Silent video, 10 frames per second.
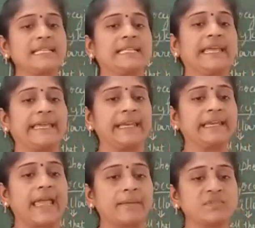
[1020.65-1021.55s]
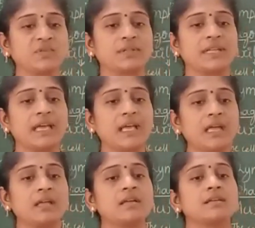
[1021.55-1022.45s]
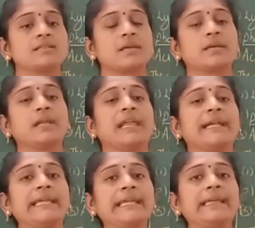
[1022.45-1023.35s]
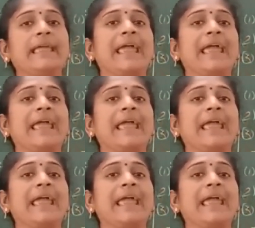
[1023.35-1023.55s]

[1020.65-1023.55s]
They can capture the circulating